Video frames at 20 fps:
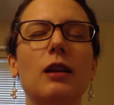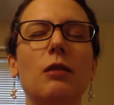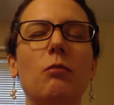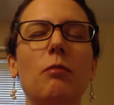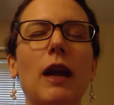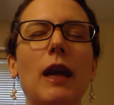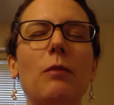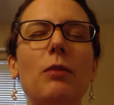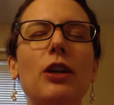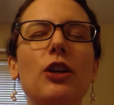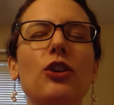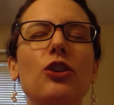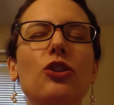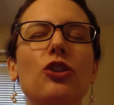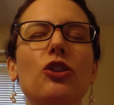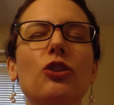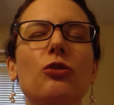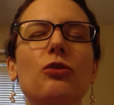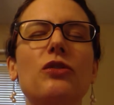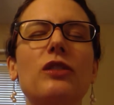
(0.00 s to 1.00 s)
Maybe
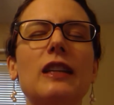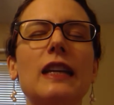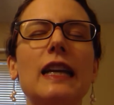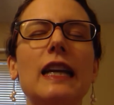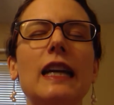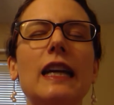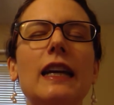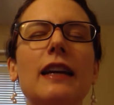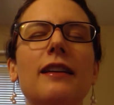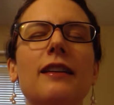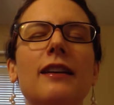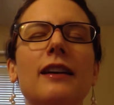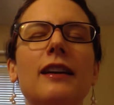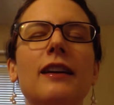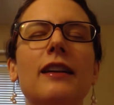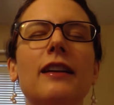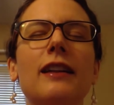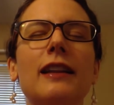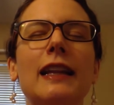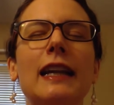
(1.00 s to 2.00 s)
you see
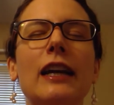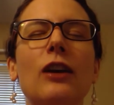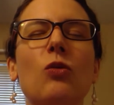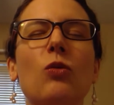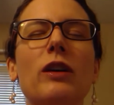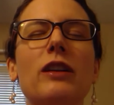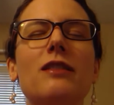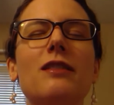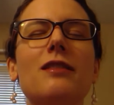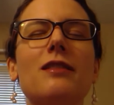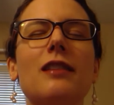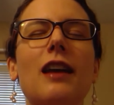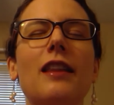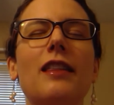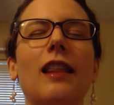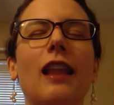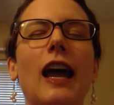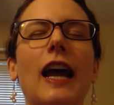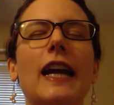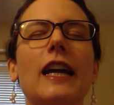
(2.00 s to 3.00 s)
liquid
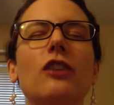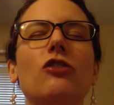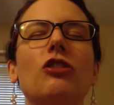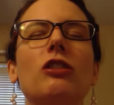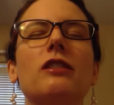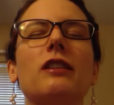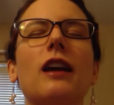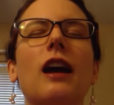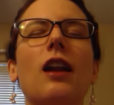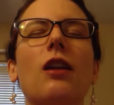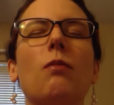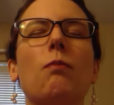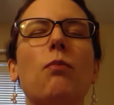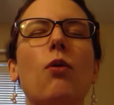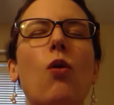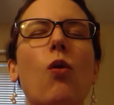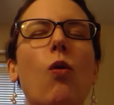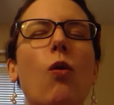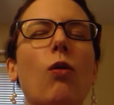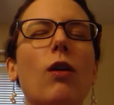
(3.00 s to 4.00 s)
sunlight just kind of
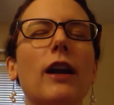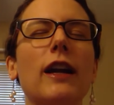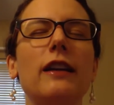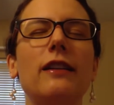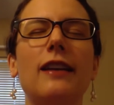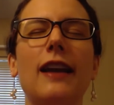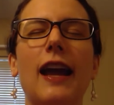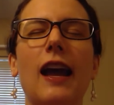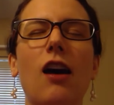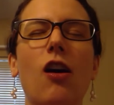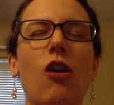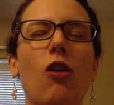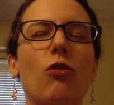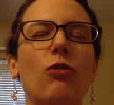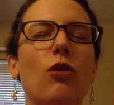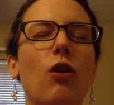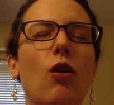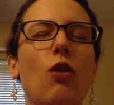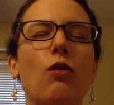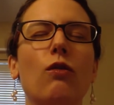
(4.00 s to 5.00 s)
pouring
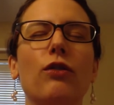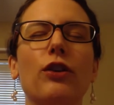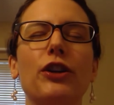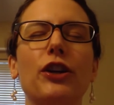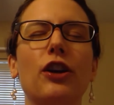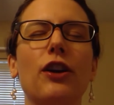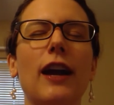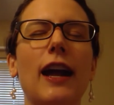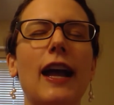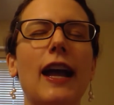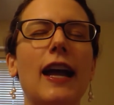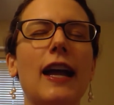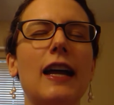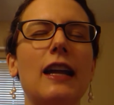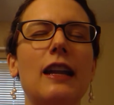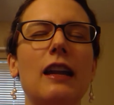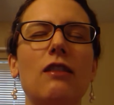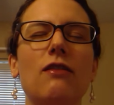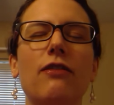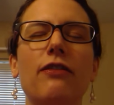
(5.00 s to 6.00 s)
down over your
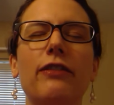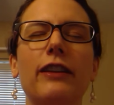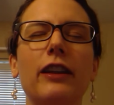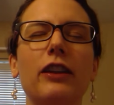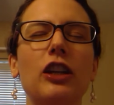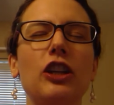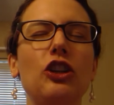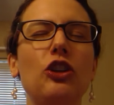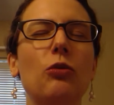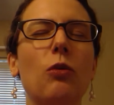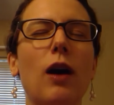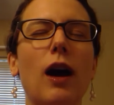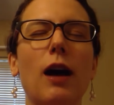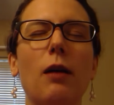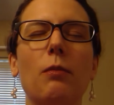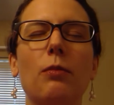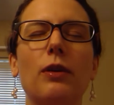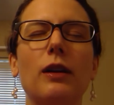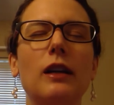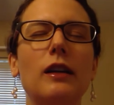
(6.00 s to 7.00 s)
head and filling you
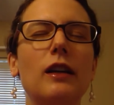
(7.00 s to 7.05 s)
up